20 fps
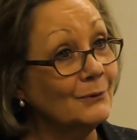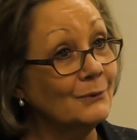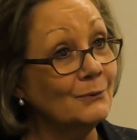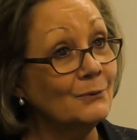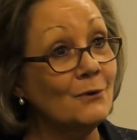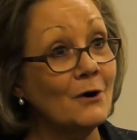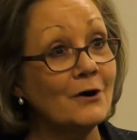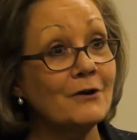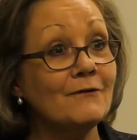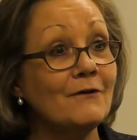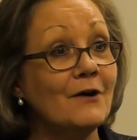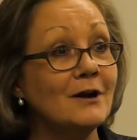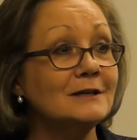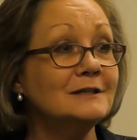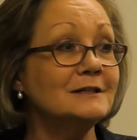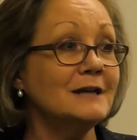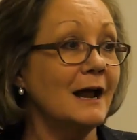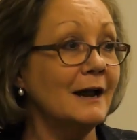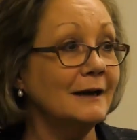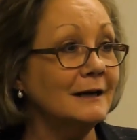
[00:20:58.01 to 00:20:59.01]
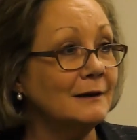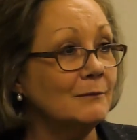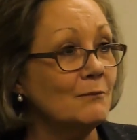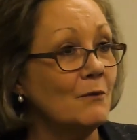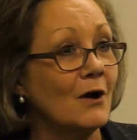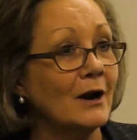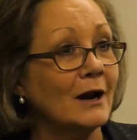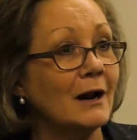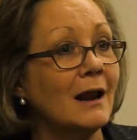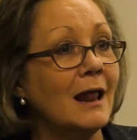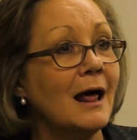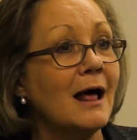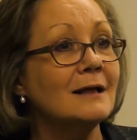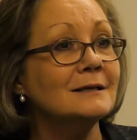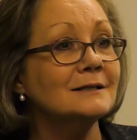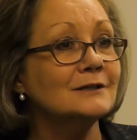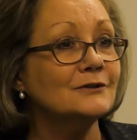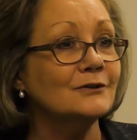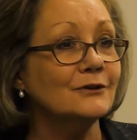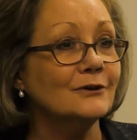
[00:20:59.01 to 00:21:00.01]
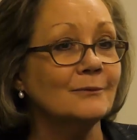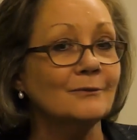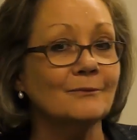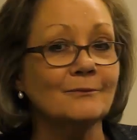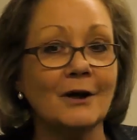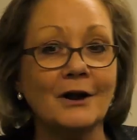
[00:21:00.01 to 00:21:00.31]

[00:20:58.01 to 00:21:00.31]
What have I done in my classroom,